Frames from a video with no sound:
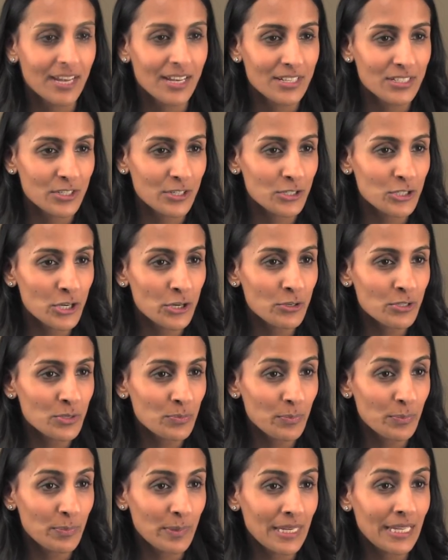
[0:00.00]
So I chose
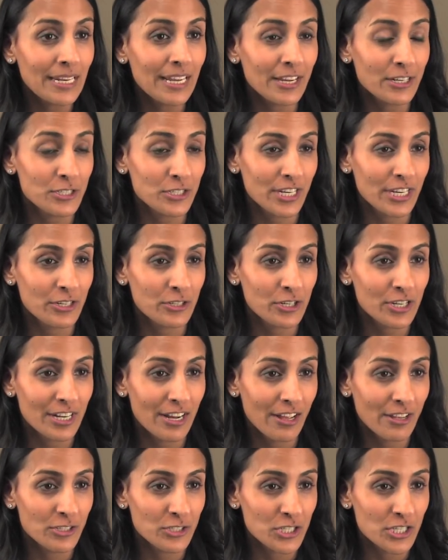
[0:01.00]
pediatric
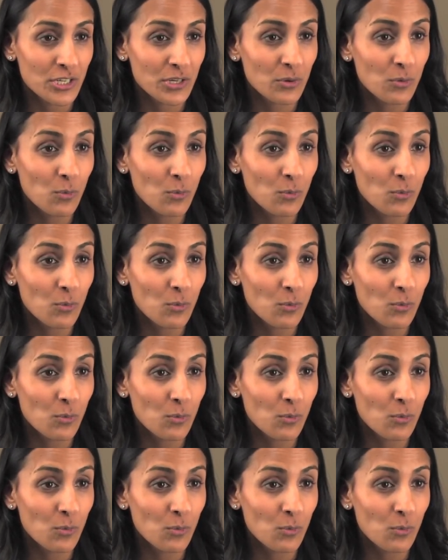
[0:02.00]
endocrinology,